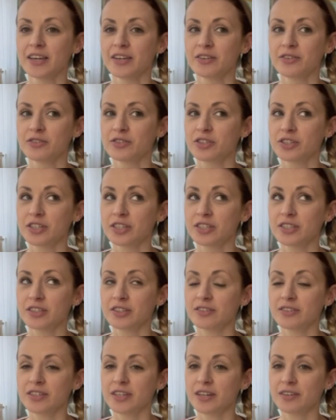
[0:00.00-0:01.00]
You just
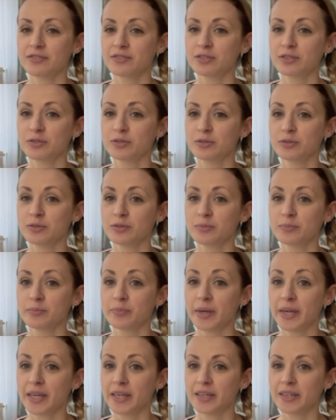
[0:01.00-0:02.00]
don't have to
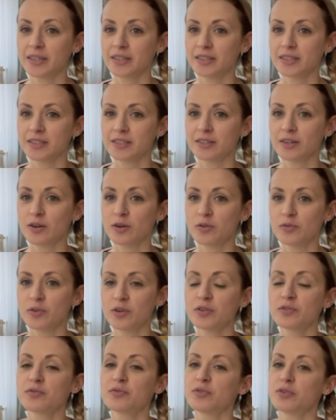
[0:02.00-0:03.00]
bake it
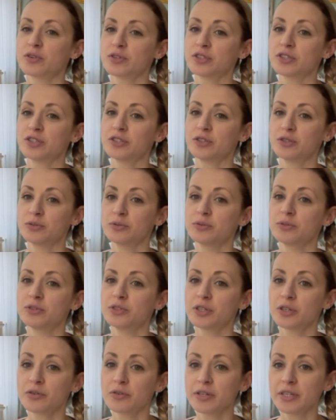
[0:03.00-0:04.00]
over 42
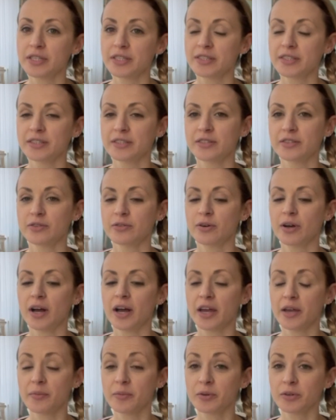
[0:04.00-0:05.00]
degrees. So
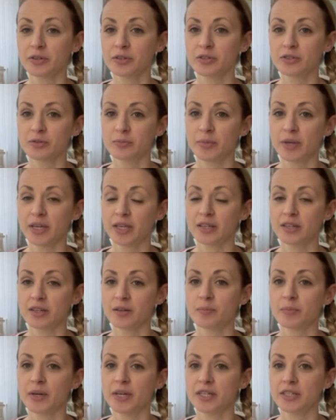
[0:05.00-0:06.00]
I'm going to make it
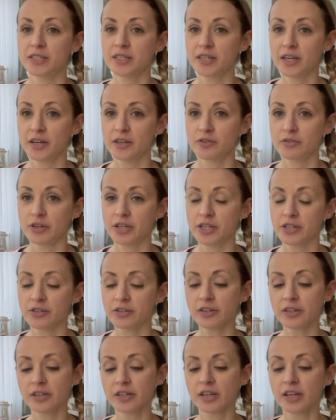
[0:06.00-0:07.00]
in my dehydrator,